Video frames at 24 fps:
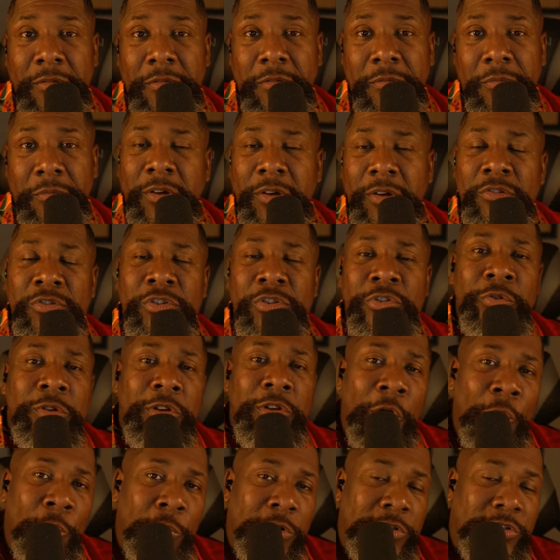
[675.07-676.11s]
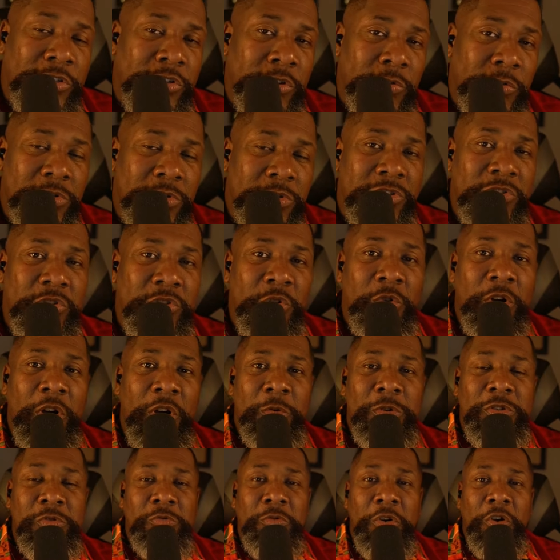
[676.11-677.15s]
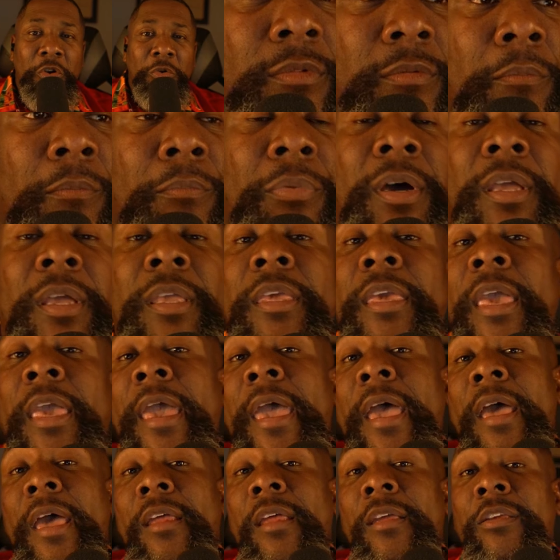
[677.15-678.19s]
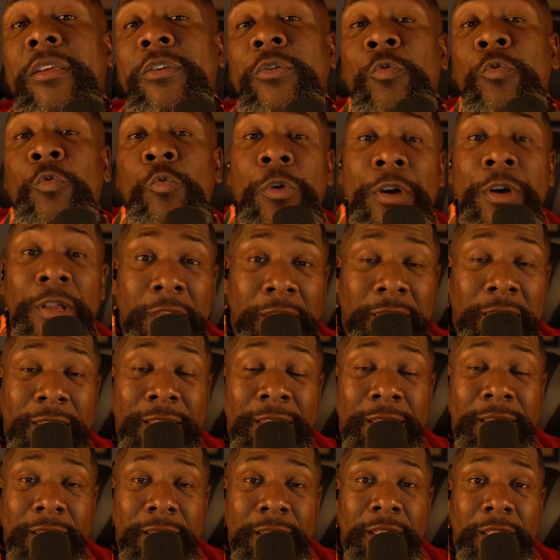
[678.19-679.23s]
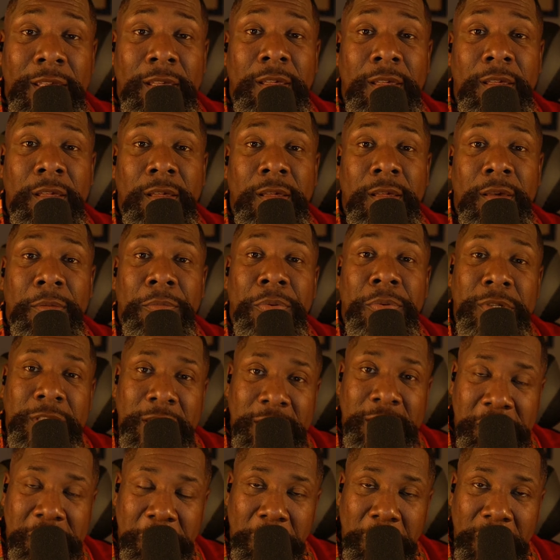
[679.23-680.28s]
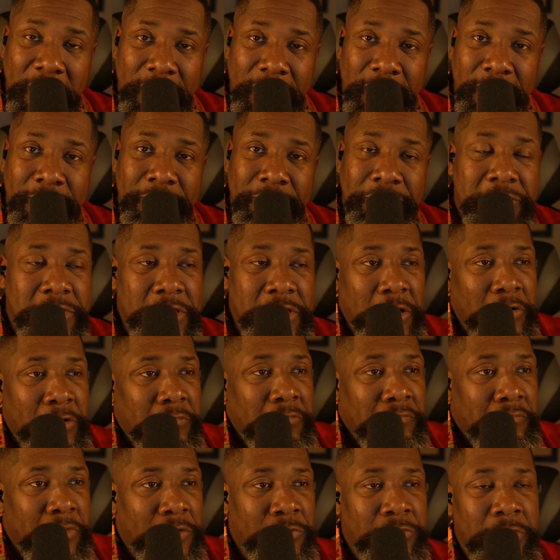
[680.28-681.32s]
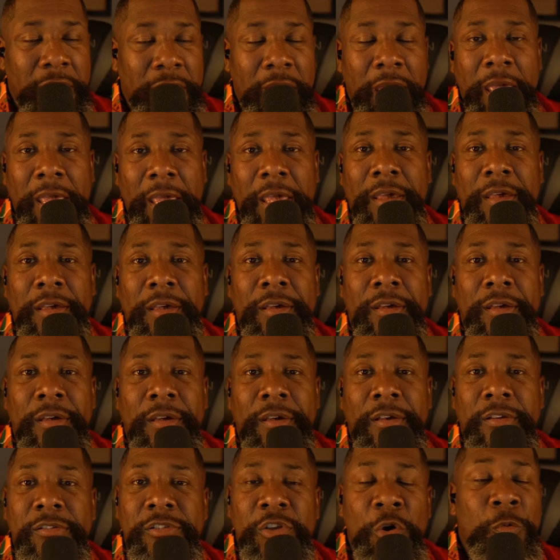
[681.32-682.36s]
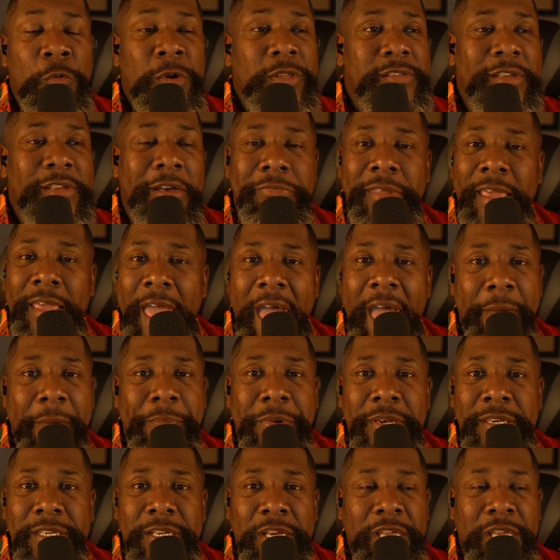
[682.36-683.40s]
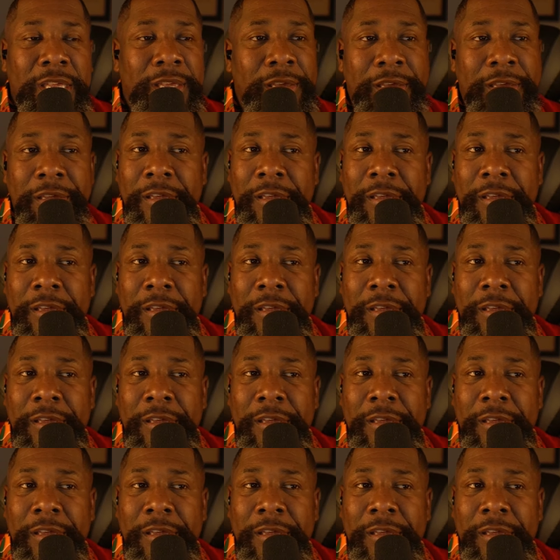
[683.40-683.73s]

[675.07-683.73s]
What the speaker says: because you know what you was doing was wrong, but yet you willingly participated. So, okay. So when something happened to you,